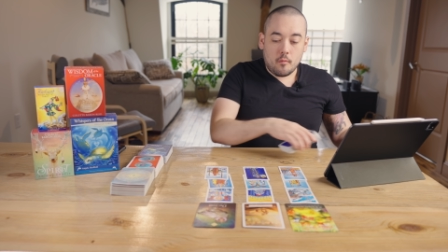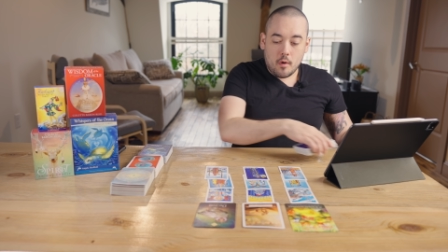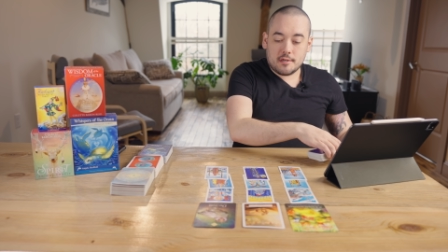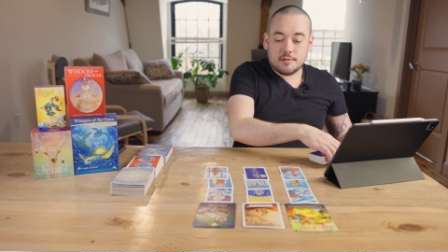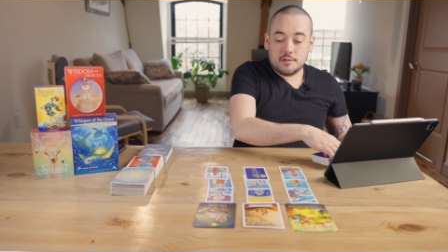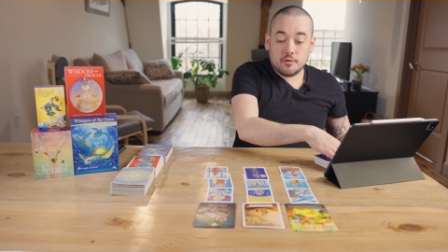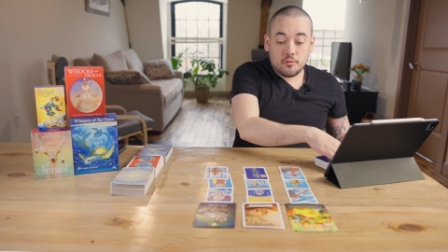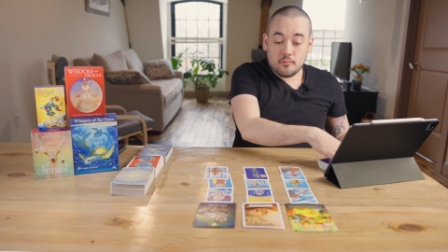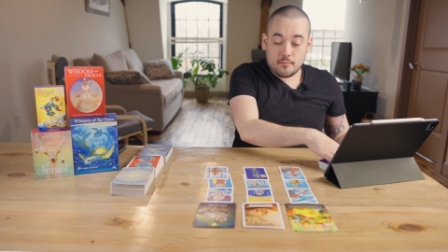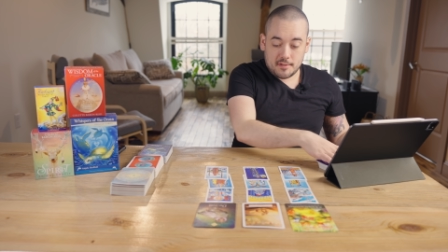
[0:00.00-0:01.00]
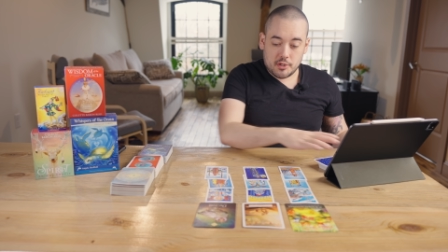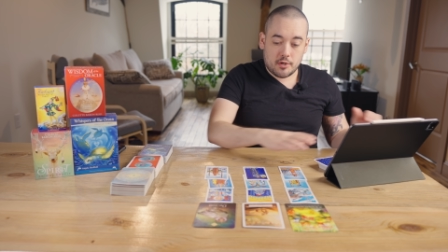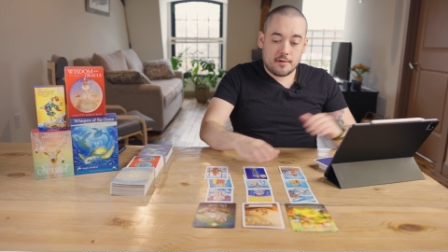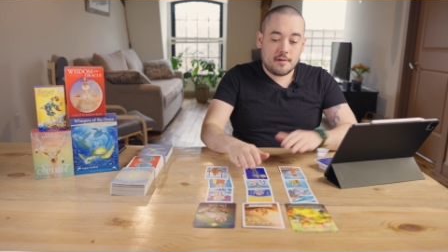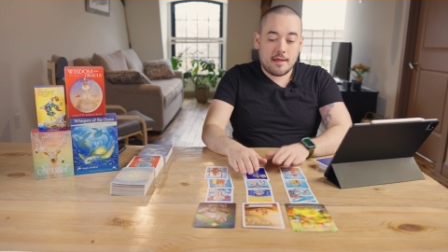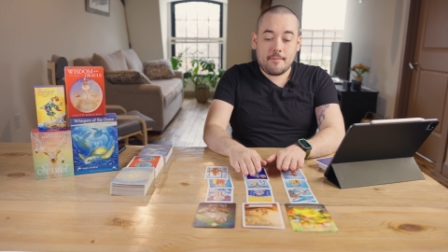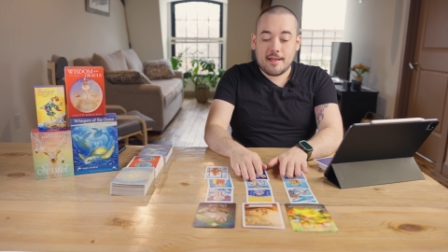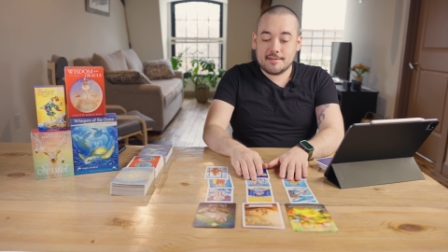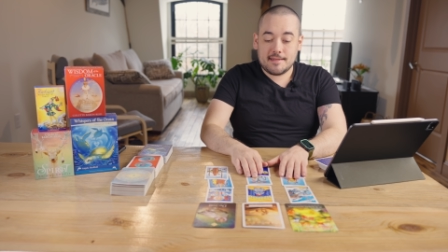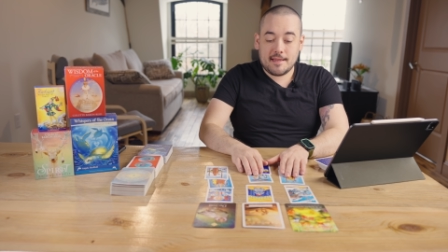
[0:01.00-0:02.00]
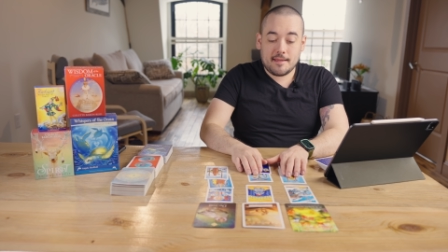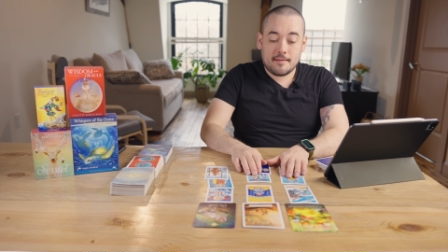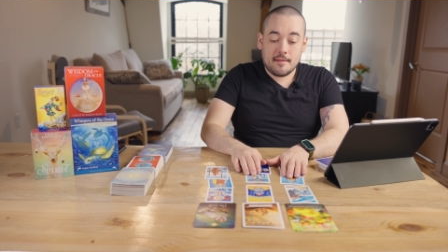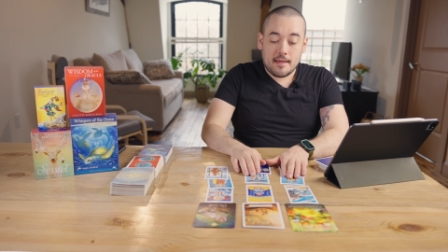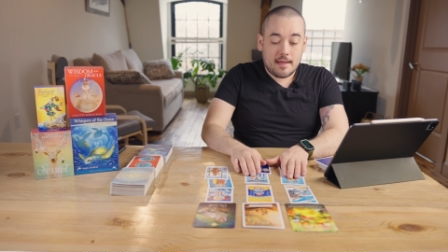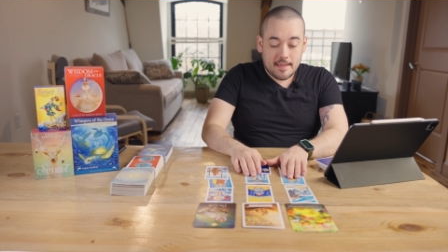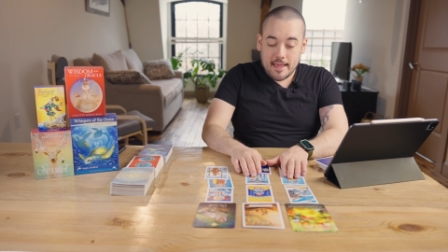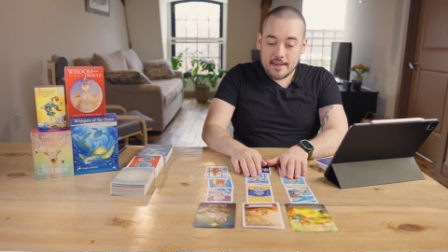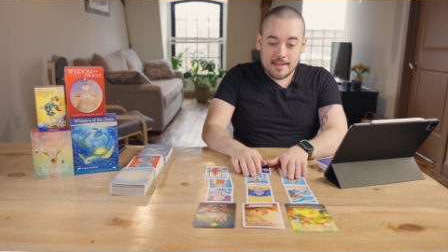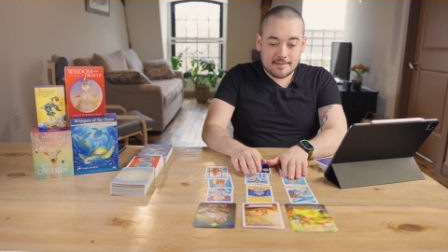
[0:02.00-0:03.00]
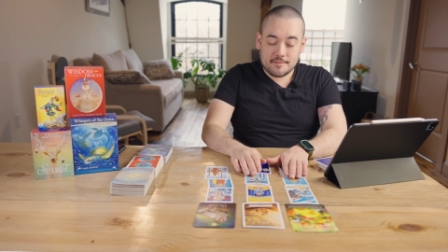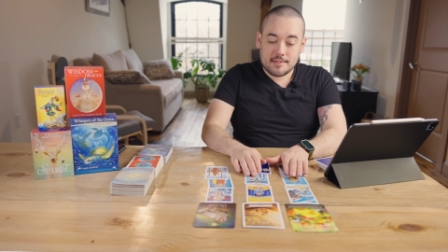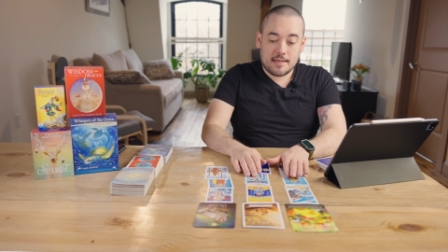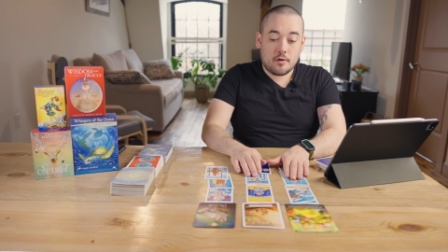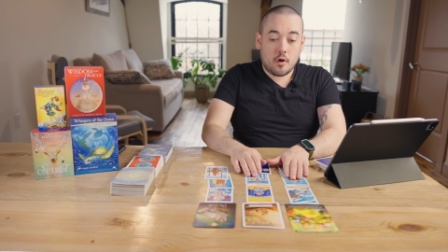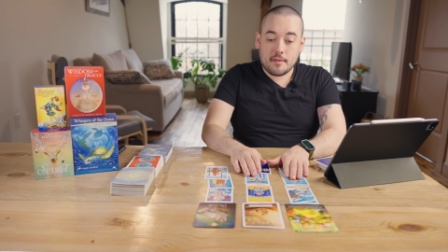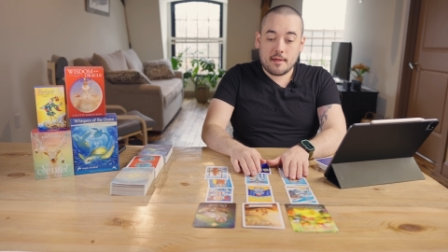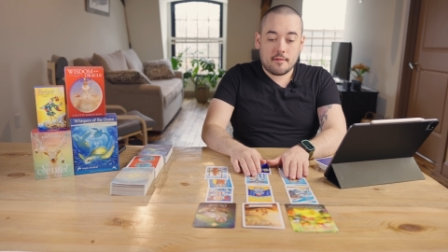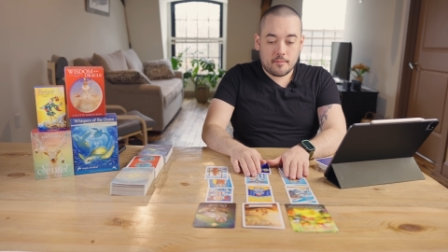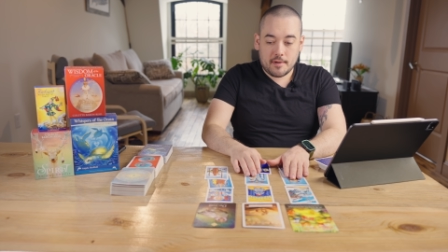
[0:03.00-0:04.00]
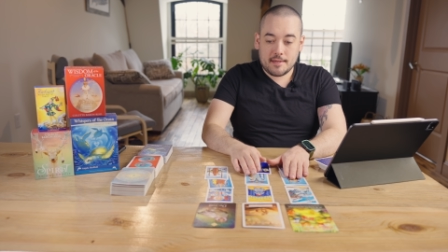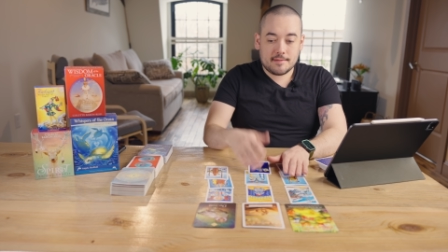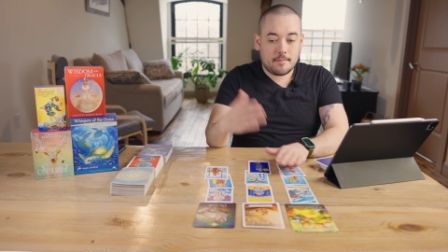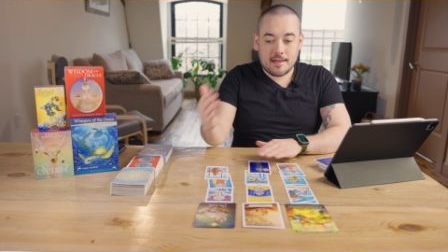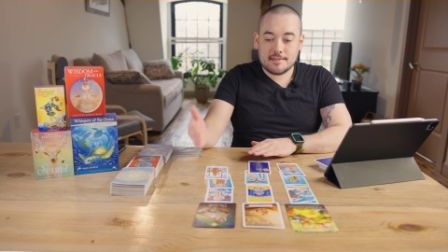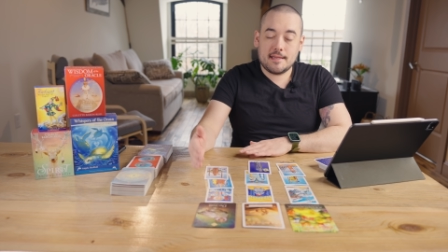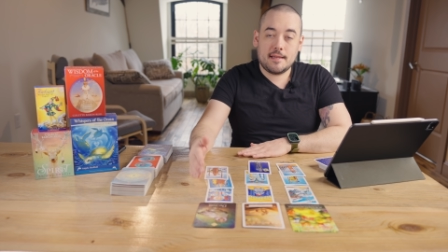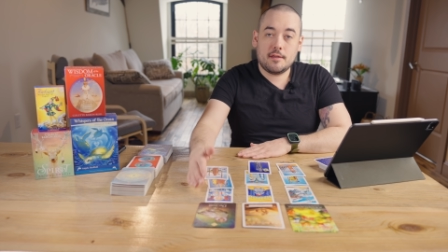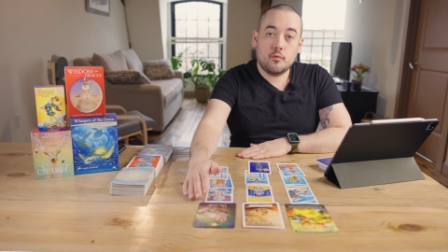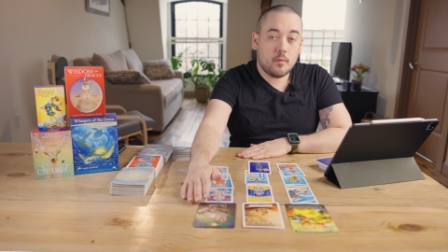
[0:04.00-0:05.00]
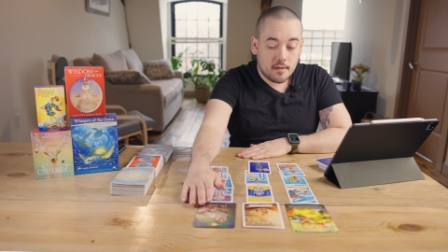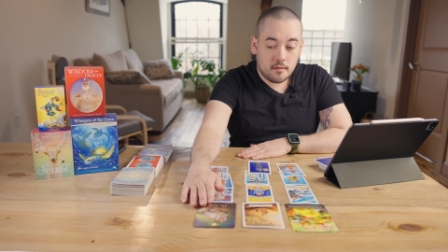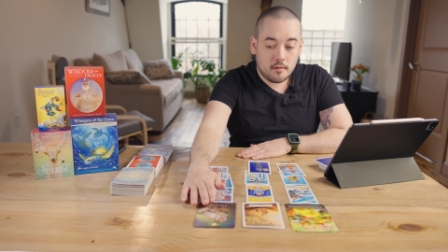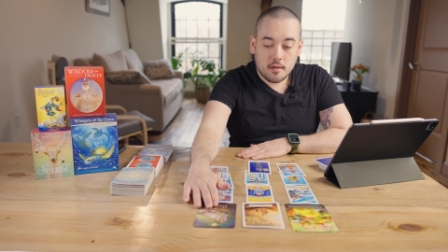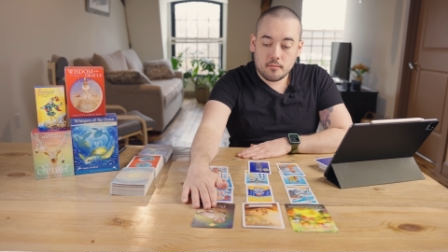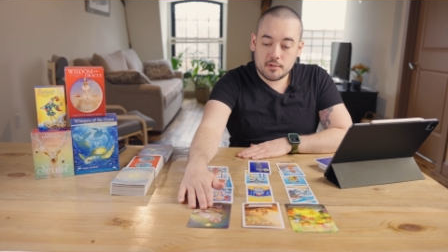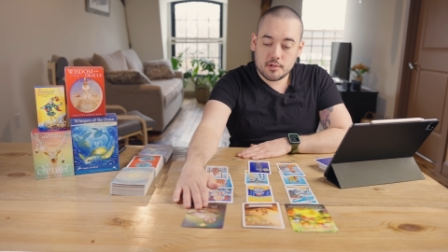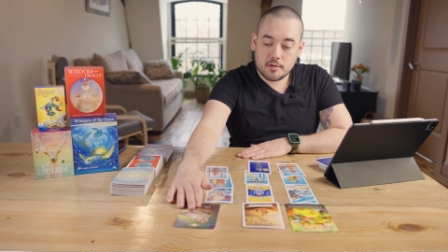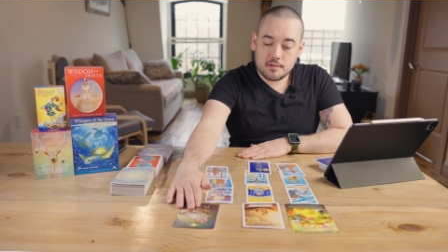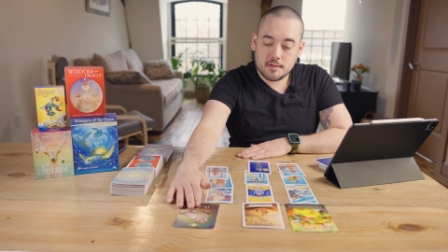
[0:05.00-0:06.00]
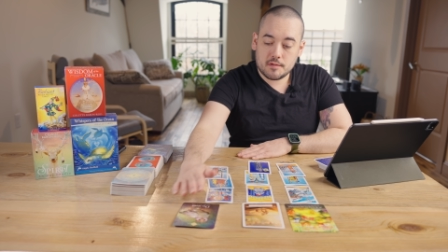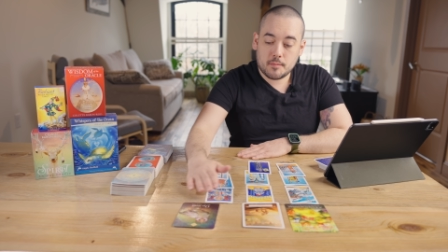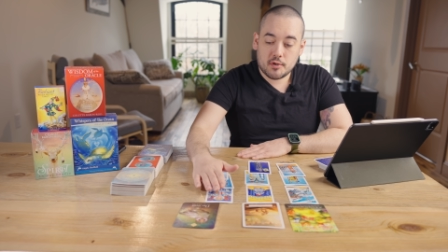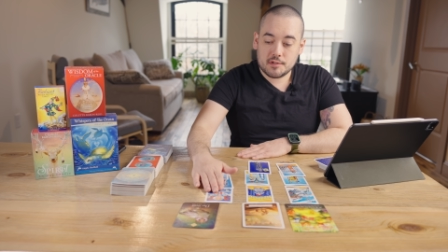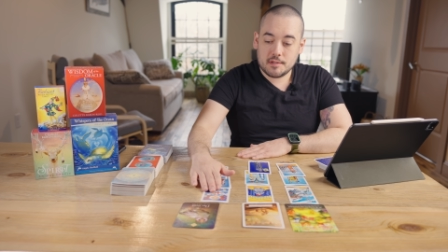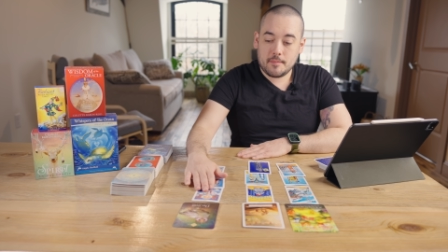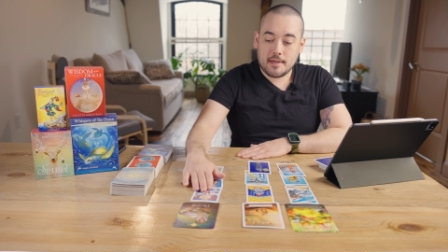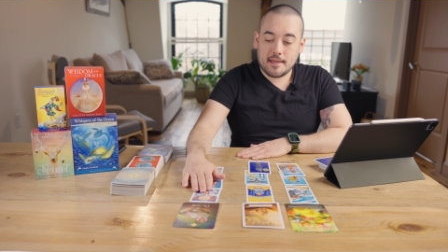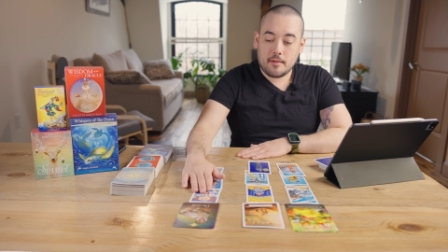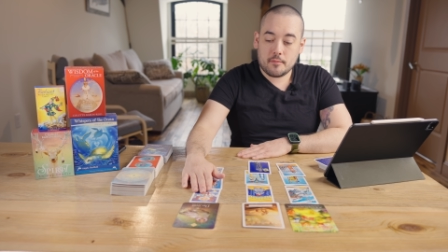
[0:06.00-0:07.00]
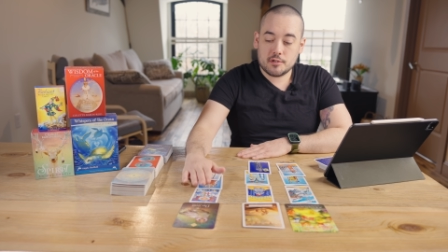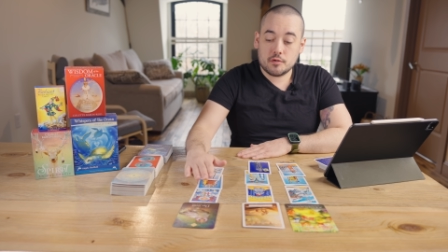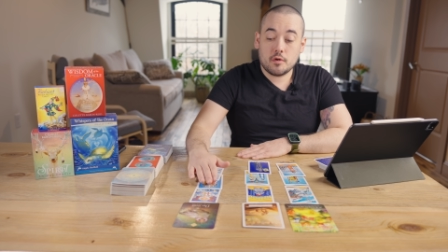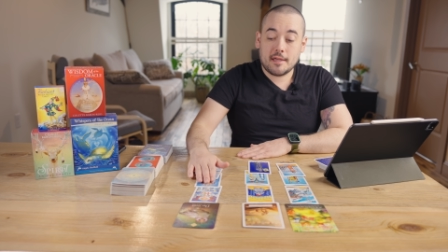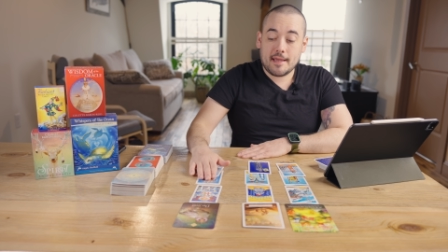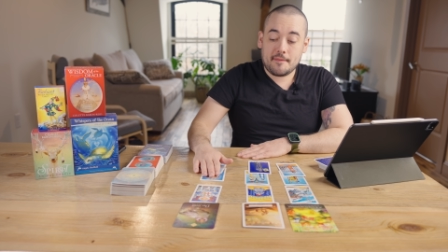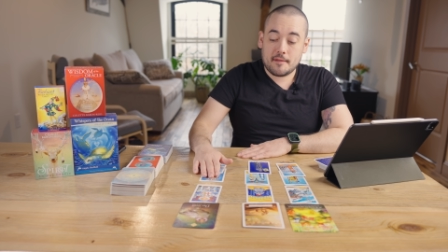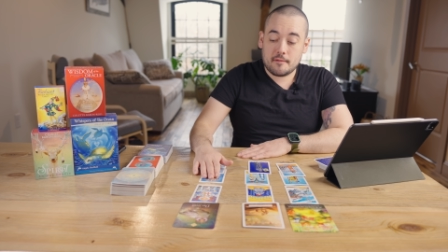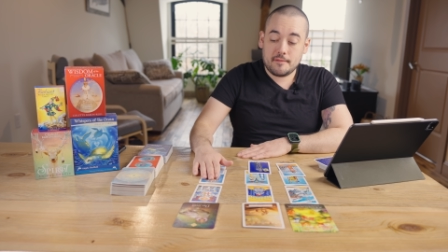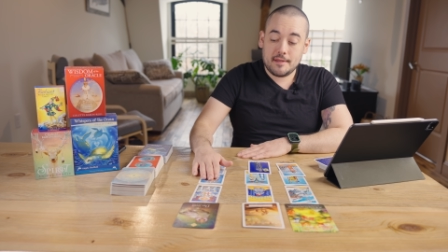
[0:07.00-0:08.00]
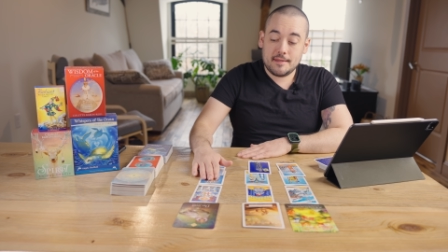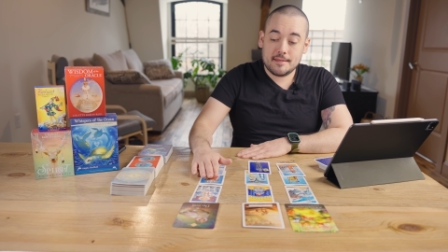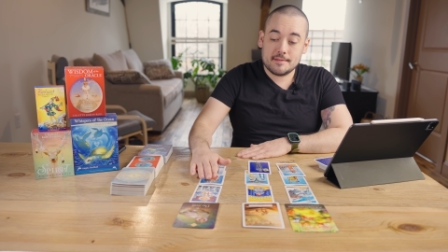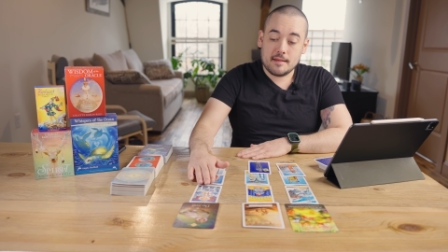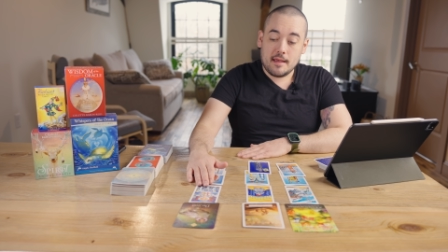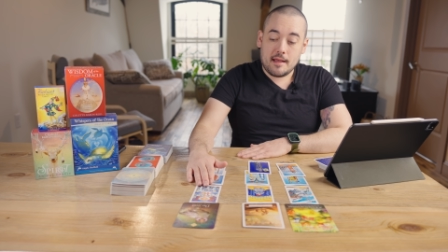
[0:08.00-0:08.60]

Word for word: wants to return. I'm not saying, again, as I've said in all the other readings, I'm not saying you will return to this person, but again, we're just looking at their feelings.